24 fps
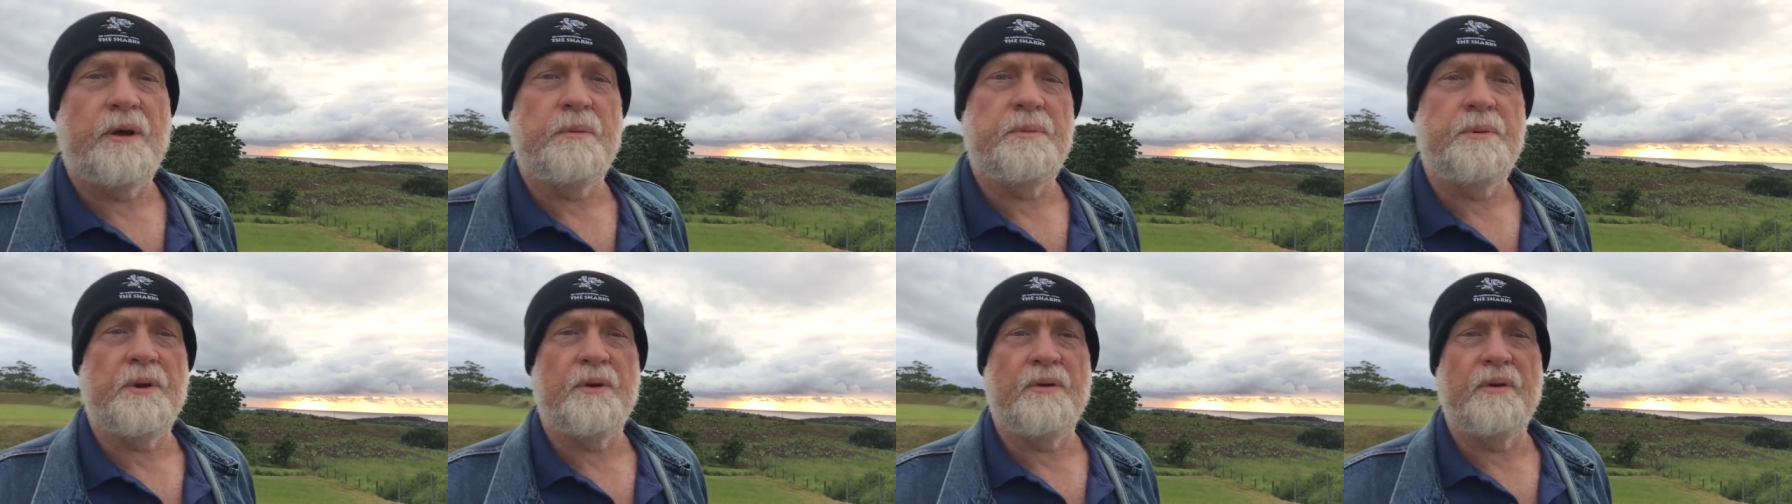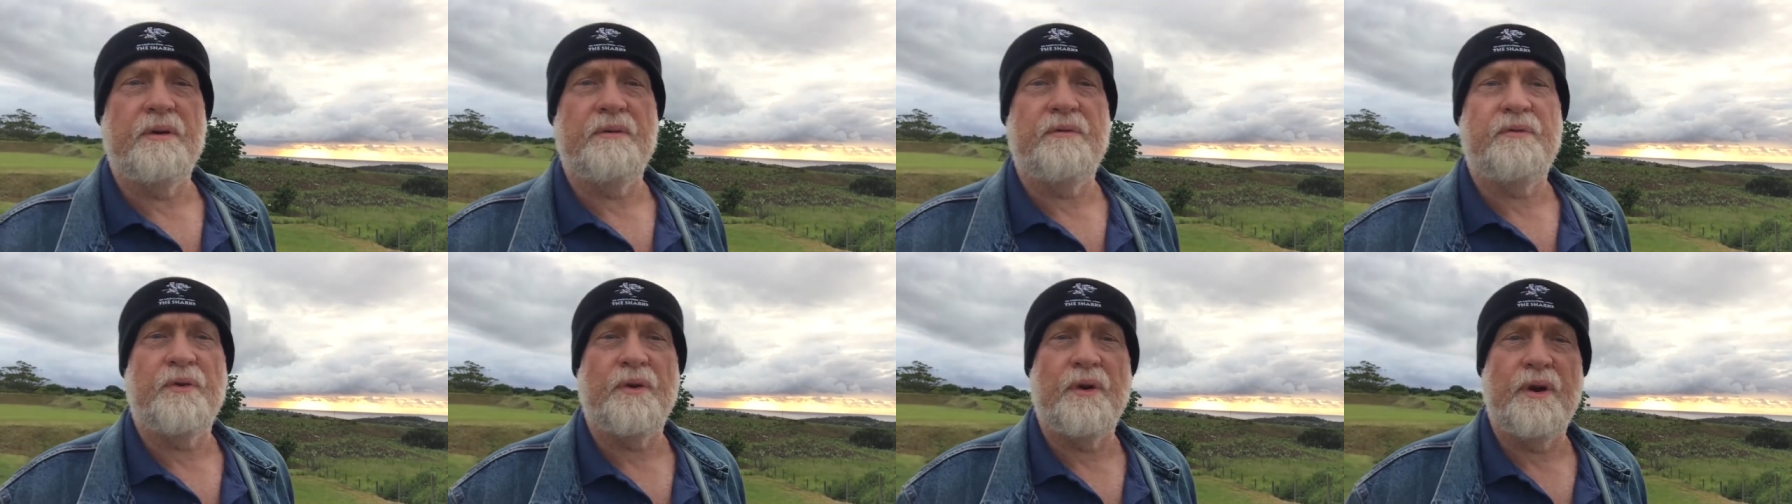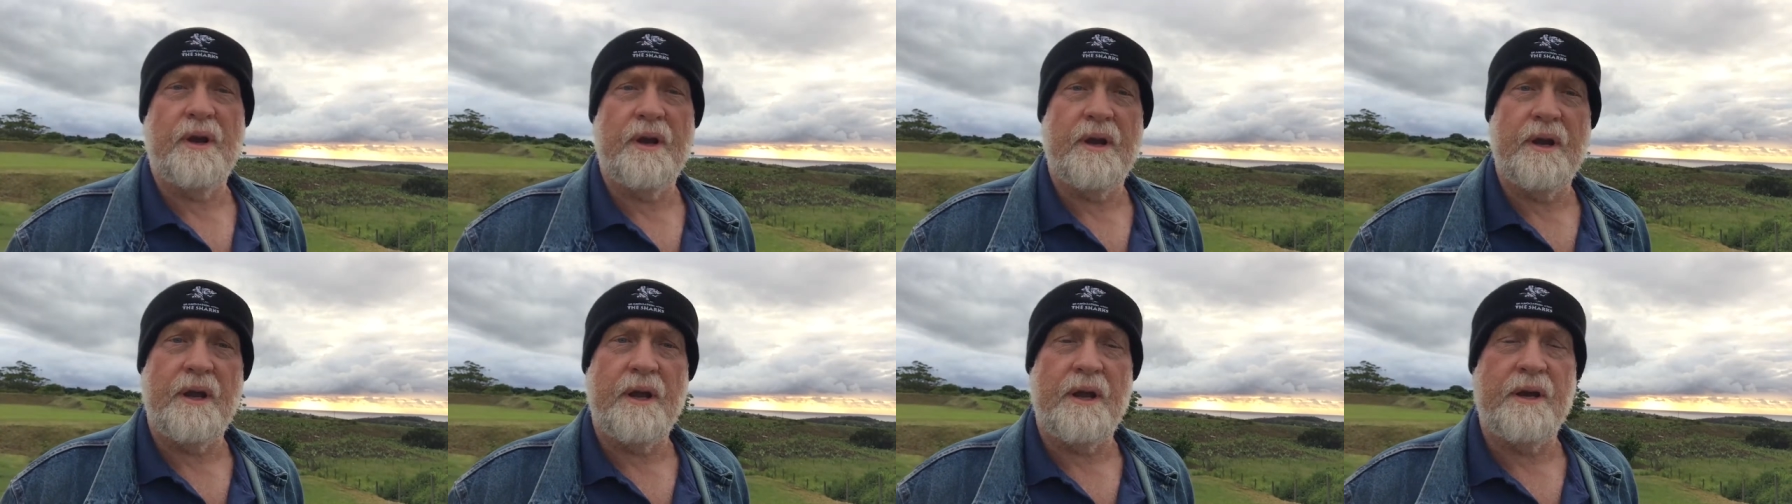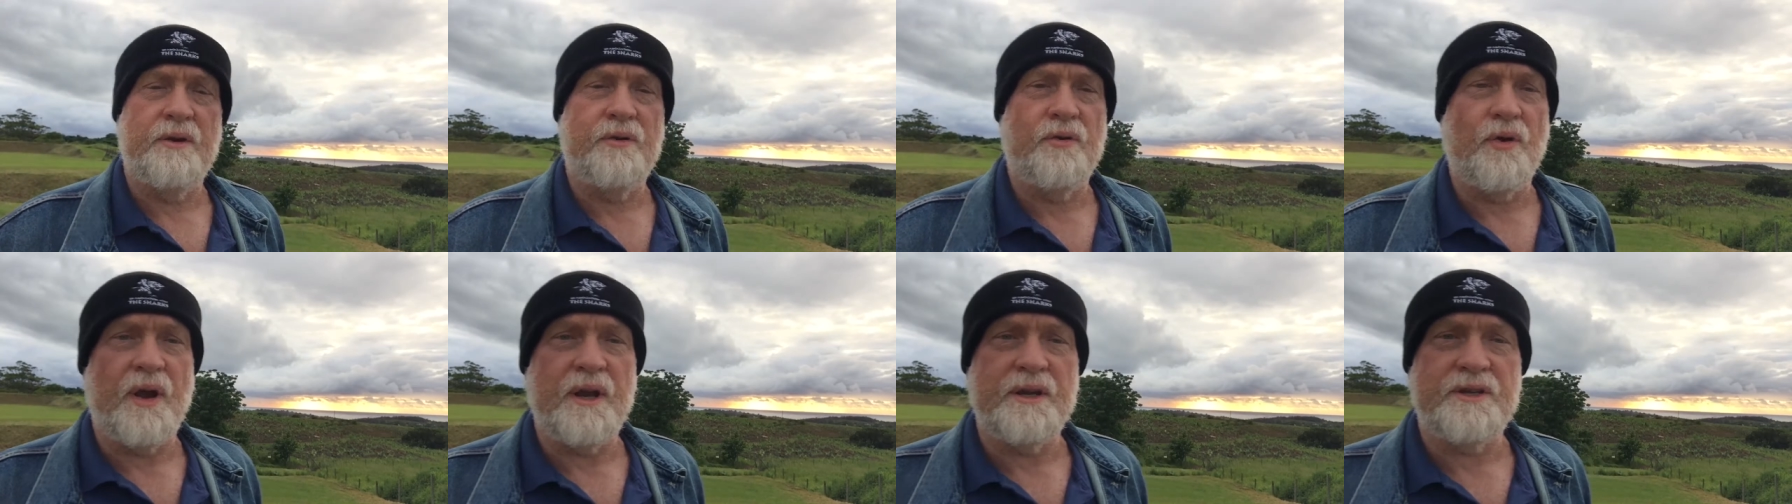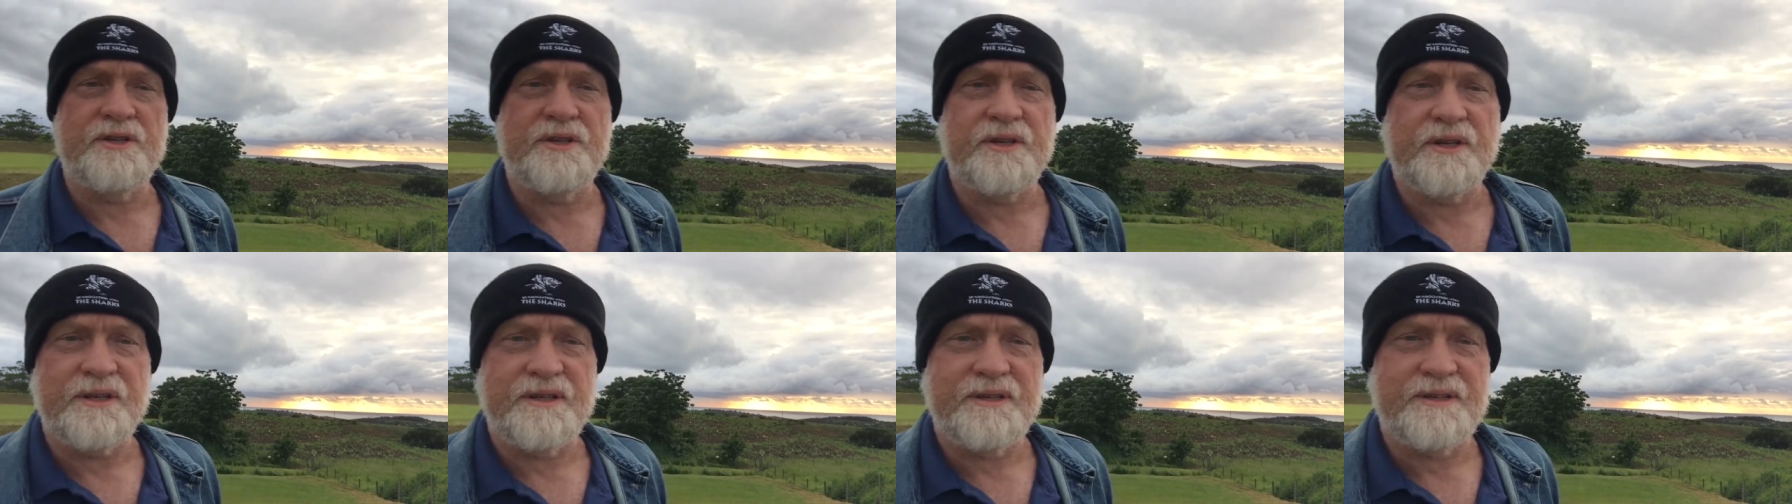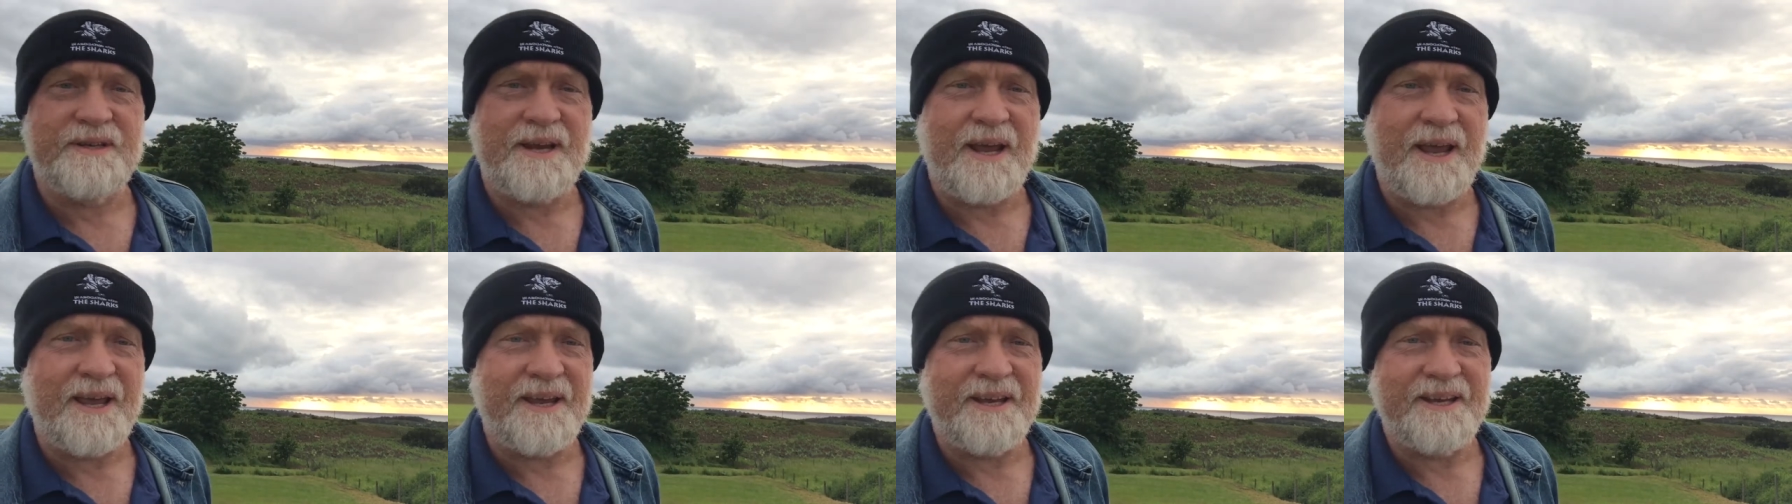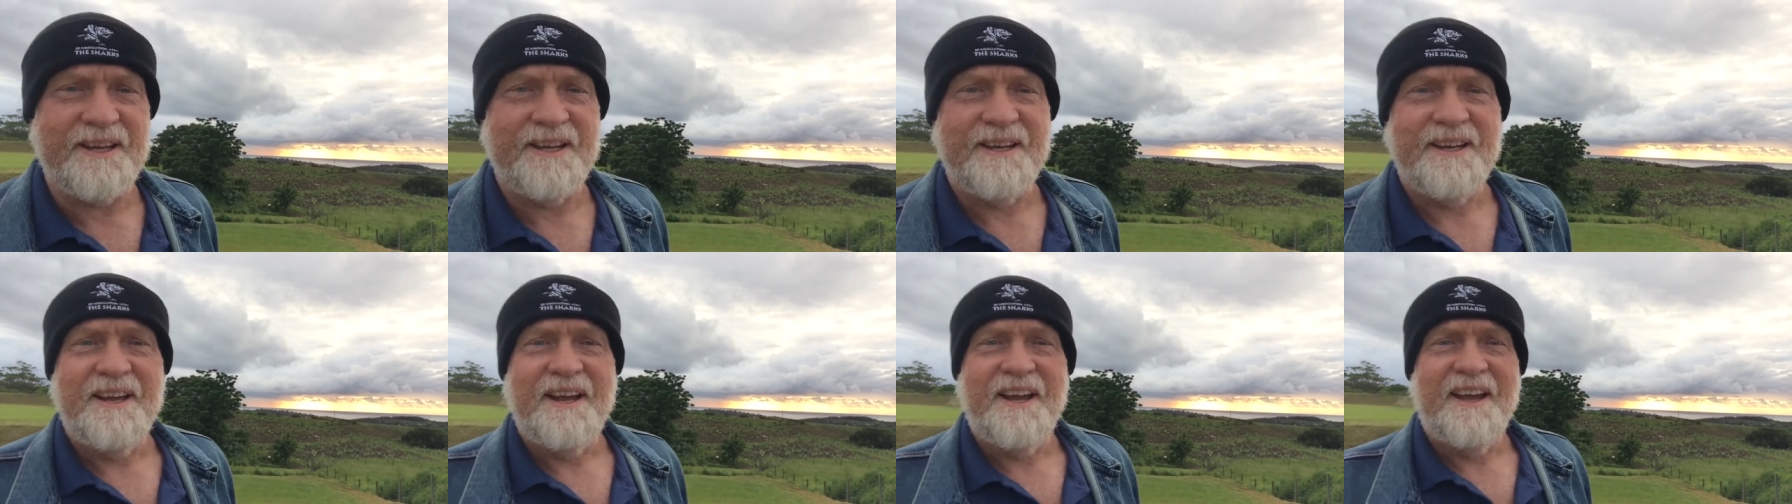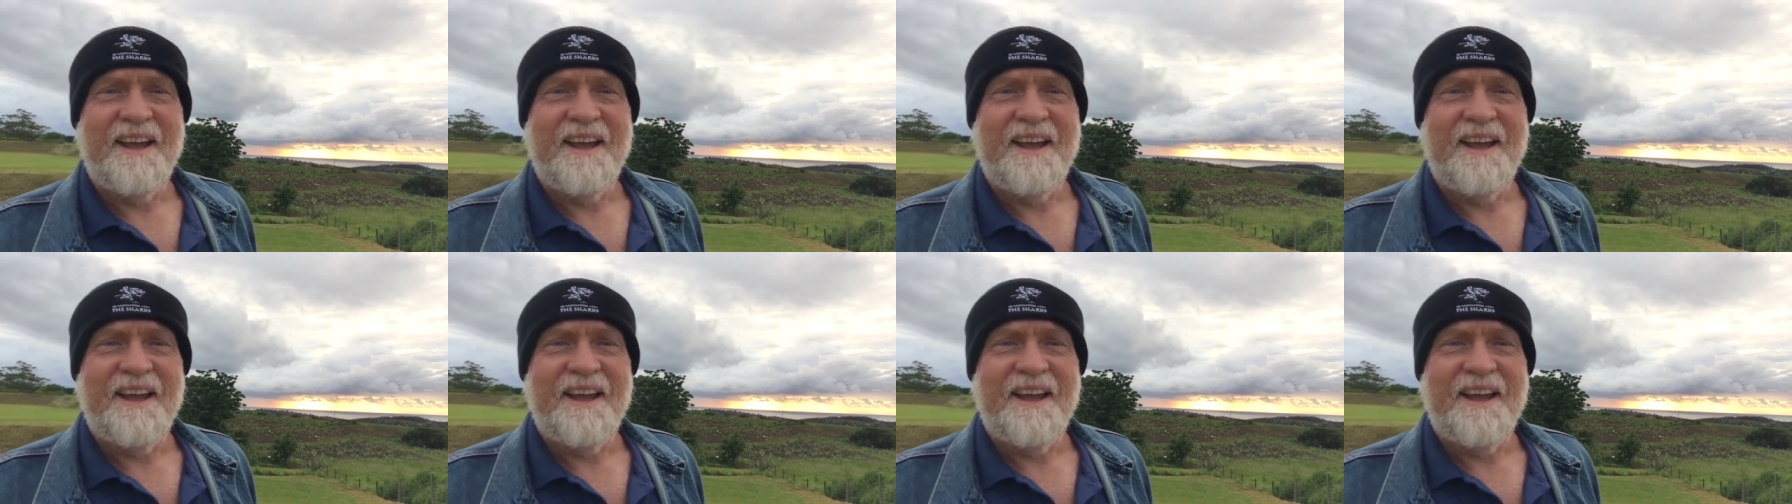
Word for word: I hope you're in for a, a great day.